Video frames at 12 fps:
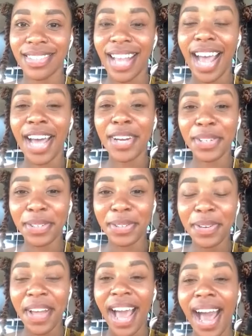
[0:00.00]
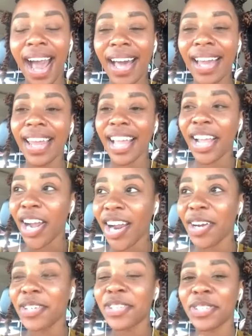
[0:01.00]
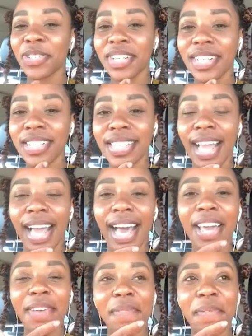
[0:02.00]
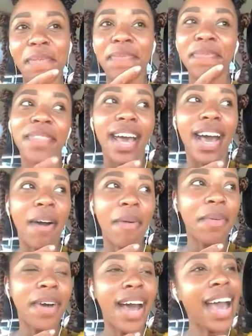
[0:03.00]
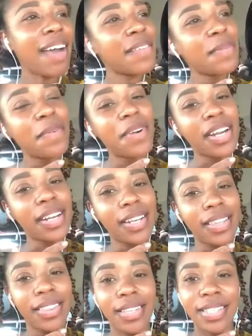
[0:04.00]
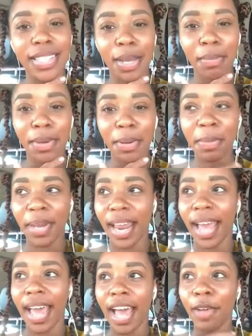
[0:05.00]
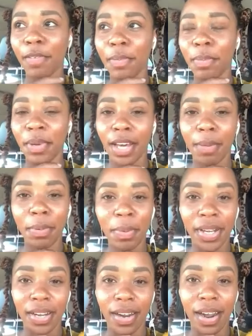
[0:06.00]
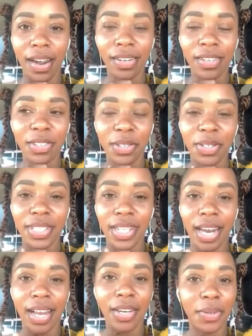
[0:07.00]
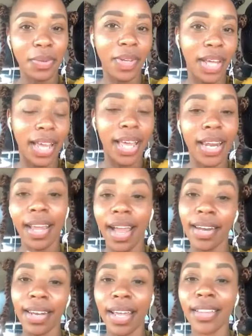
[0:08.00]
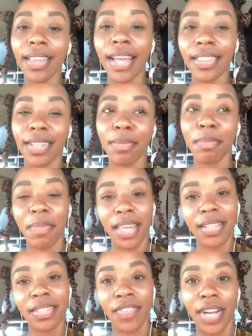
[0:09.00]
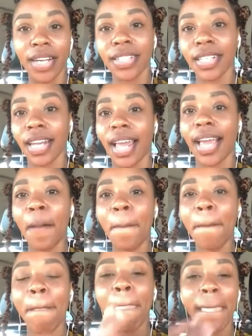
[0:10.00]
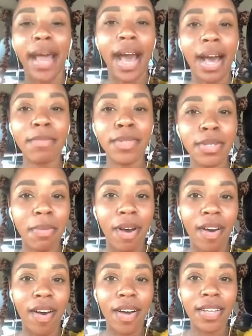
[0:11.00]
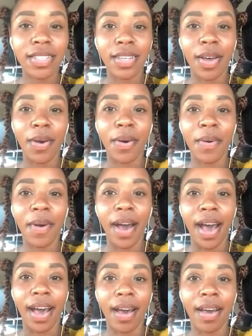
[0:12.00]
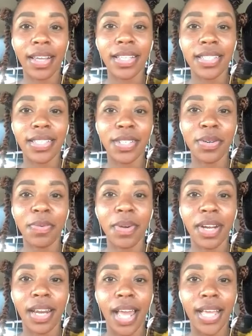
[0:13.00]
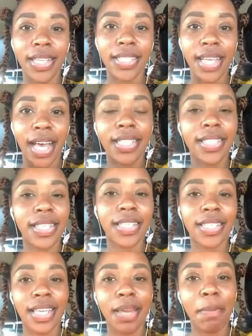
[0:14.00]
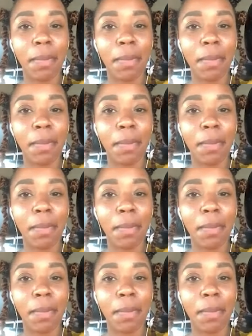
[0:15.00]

I do. Yeah. I like cargo shorts. Like I haven't worn any this summer, but I have a couple pair of cargo shorts that I do like. And they're like the men's version. Like, I'm small, so I can still wear like a size 16